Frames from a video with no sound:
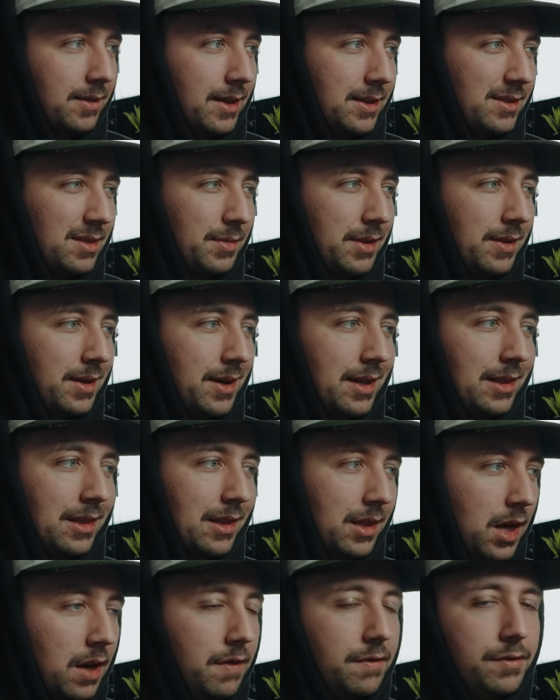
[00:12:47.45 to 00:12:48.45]
and that's something that I
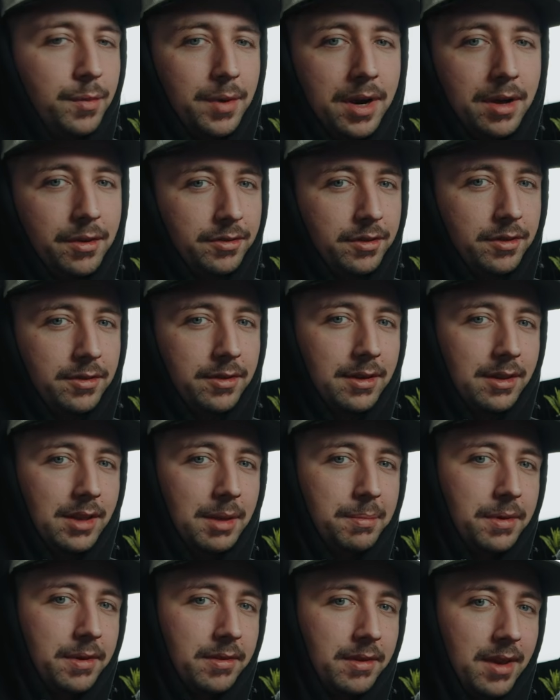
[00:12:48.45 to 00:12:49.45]
loved when I was using
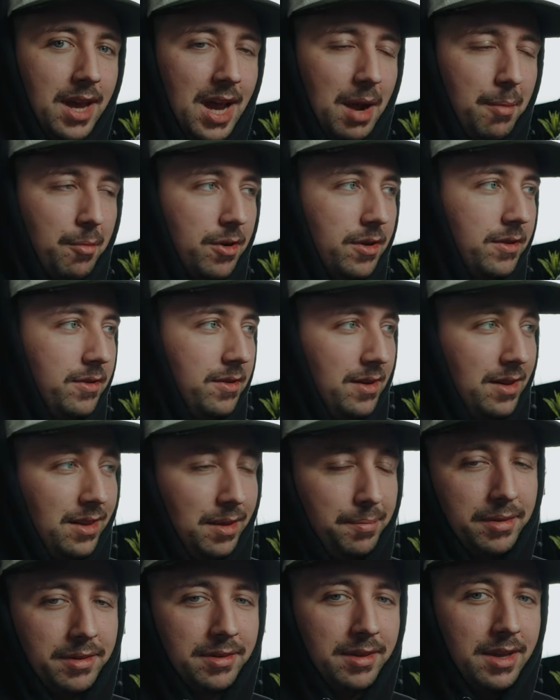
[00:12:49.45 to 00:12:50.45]
Olympus cameras and
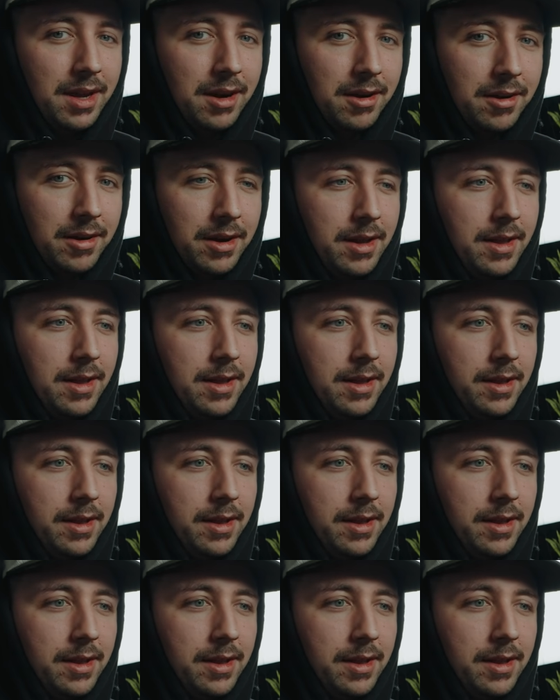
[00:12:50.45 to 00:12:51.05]
Olympus gear.